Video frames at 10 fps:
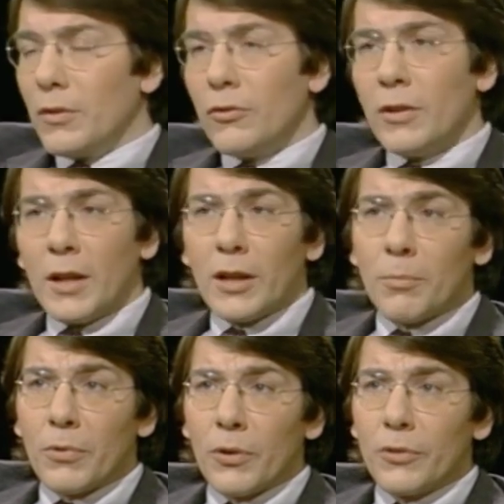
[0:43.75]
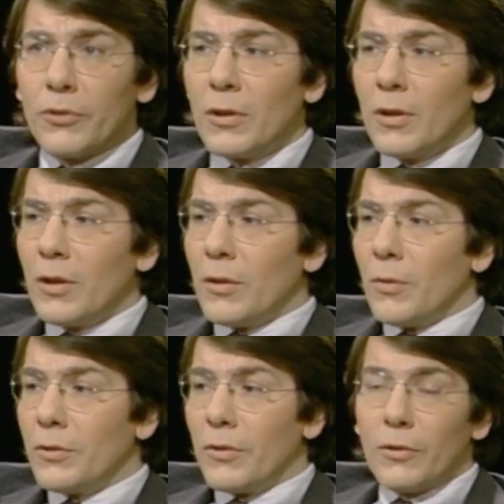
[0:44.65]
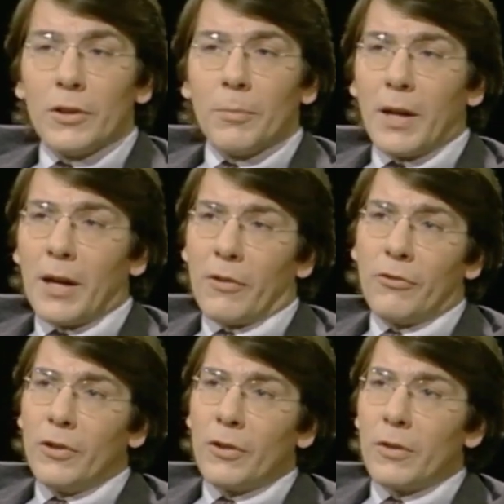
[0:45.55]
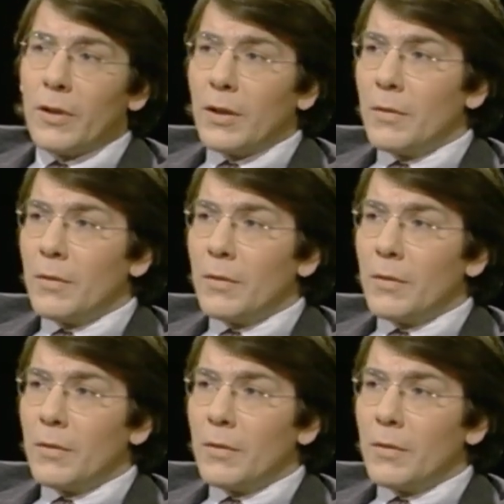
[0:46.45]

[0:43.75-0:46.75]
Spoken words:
the genetic approach, which is during the past year,